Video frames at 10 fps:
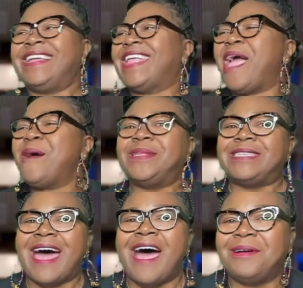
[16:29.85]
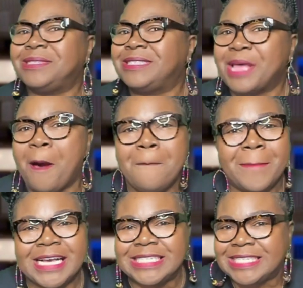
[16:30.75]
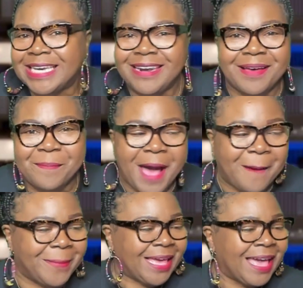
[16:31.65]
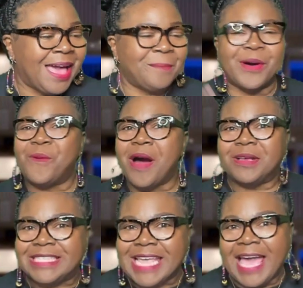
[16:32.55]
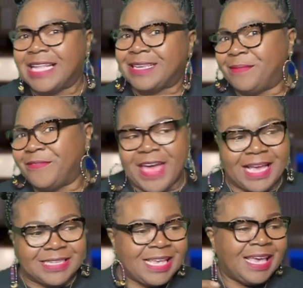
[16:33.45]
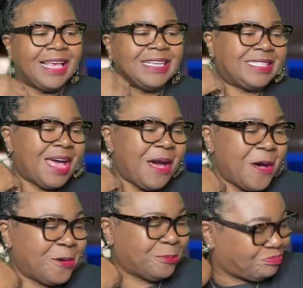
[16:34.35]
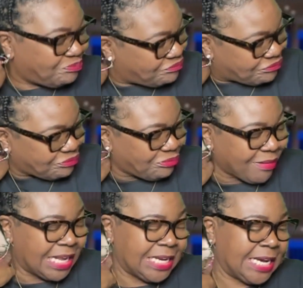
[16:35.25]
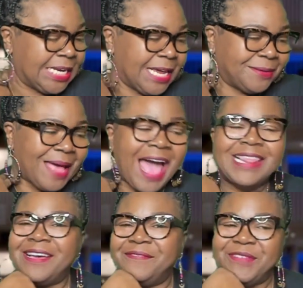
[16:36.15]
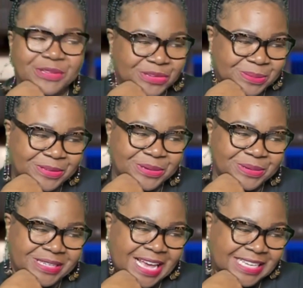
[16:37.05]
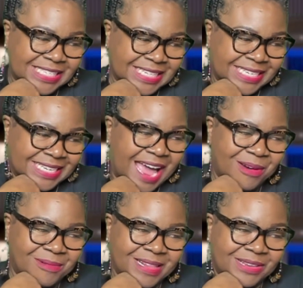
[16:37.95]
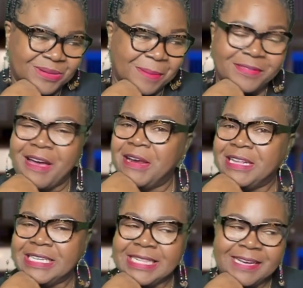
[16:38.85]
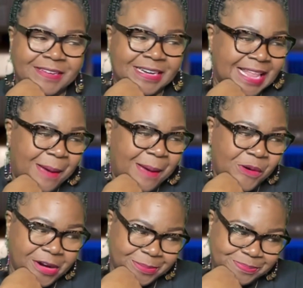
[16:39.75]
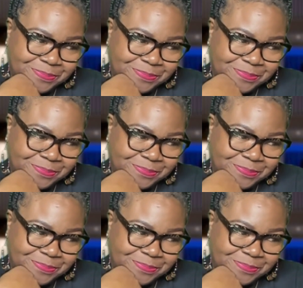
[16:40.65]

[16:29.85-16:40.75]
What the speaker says: They will talk so much shit about me, but won't say it to my face. So, yeah, no. I love YouTube too, Jocelyn. I really do. I'm starting to love it a lot more.